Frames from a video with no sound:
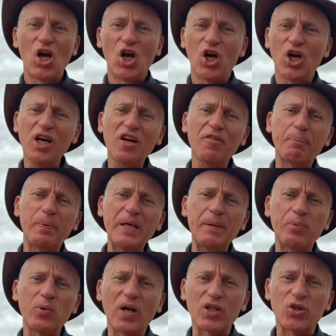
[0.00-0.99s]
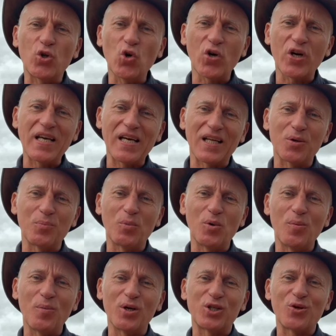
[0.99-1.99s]
A lot of people are talking at the
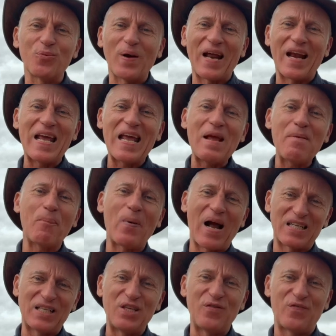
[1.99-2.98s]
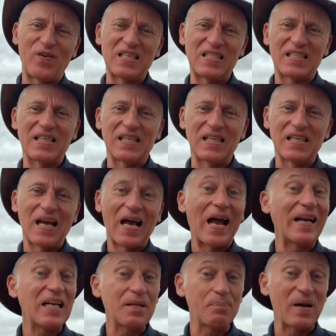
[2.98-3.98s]
moment about impact investing,
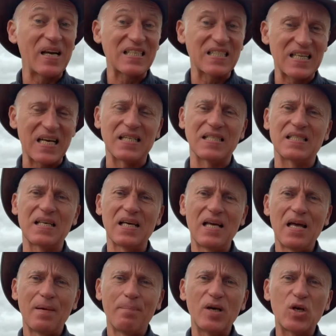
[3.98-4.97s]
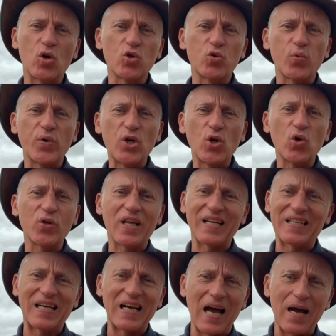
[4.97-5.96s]
and it makes sense because we know
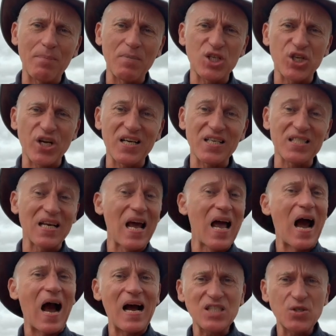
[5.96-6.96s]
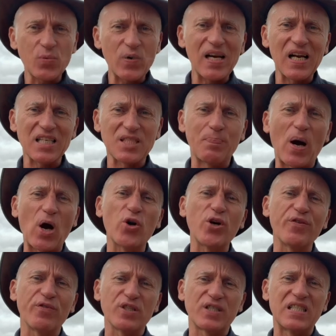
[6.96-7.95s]
that climate change as well as
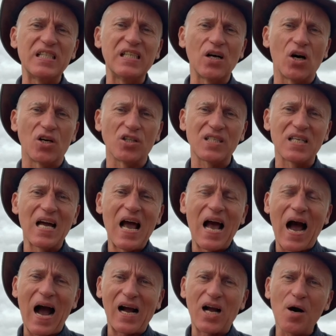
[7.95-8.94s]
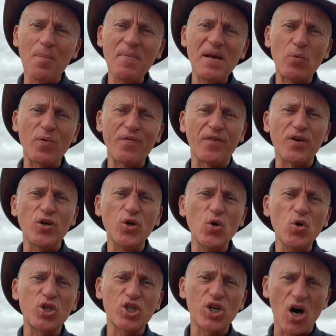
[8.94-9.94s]
biodiversity loss are coming with a
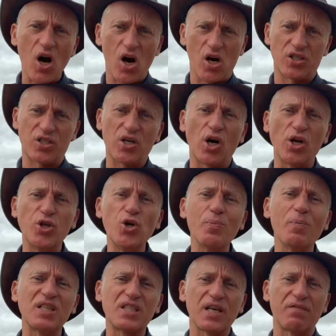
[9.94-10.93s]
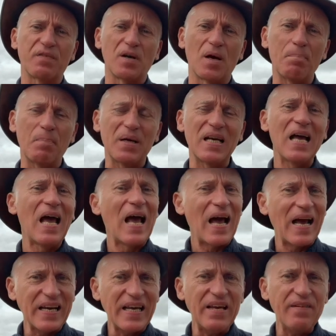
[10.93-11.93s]
huge cost on human development
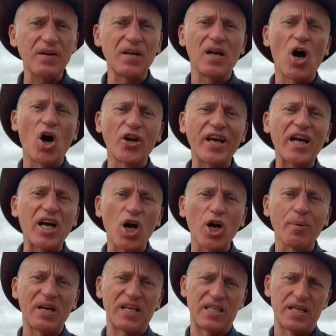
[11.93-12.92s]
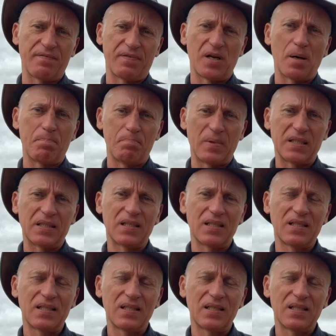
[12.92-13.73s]
and even on economic development.